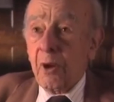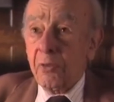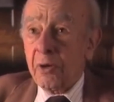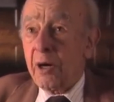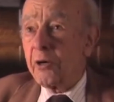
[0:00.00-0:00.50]

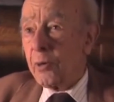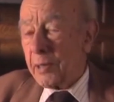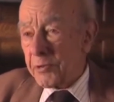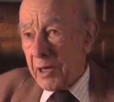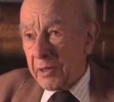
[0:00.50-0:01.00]
there are no
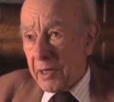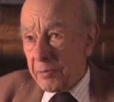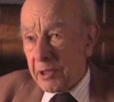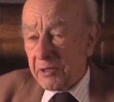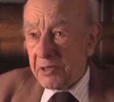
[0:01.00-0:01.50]
abstract
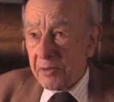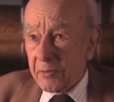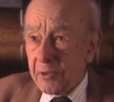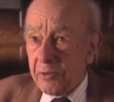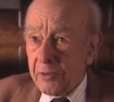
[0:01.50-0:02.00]
objects.
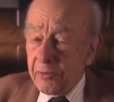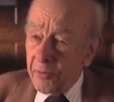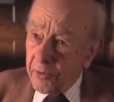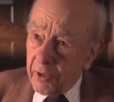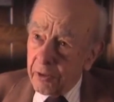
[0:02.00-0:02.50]

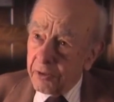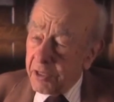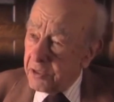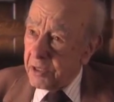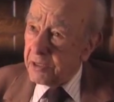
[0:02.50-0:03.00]
There are no
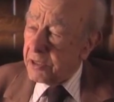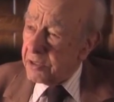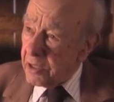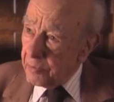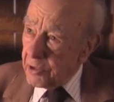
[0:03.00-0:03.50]
such things
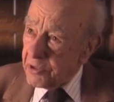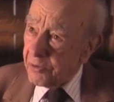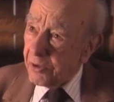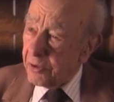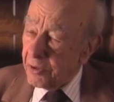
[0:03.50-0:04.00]
as numbers.
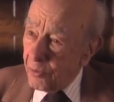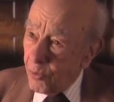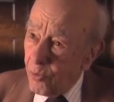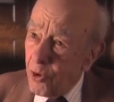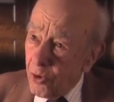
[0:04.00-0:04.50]
There
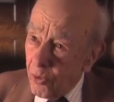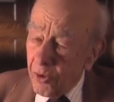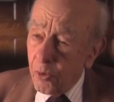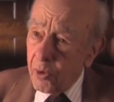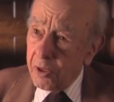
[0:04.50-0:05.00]

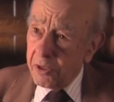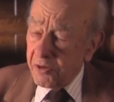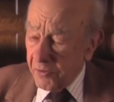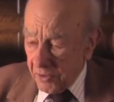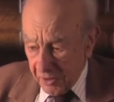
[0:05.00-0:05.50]
are
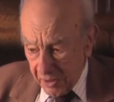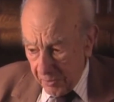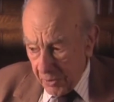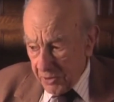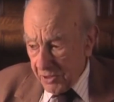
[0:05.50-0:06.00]
words for the
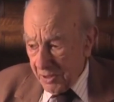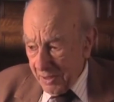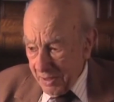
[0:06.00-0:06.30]
numbers.